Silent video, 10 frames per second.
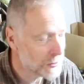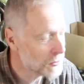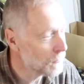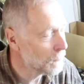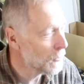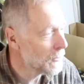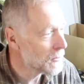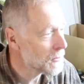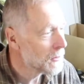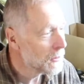of stuff with
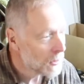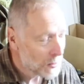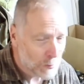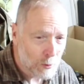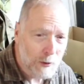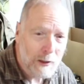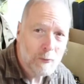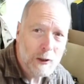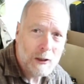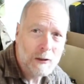us but then
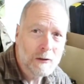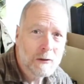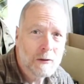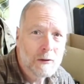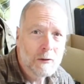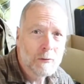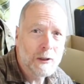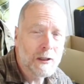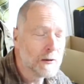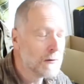we can
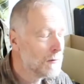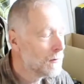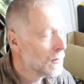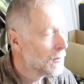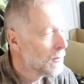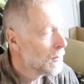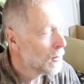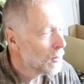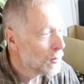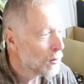we can
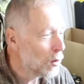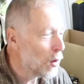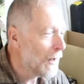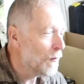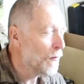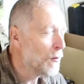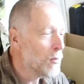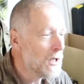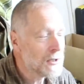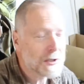go out from
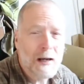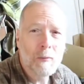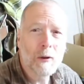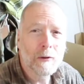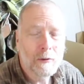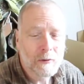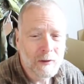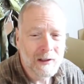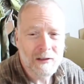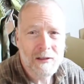base camp on
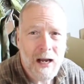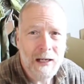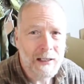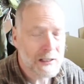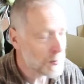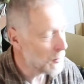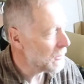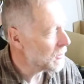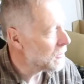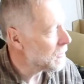little tiny
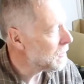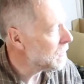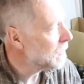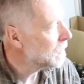expeditions and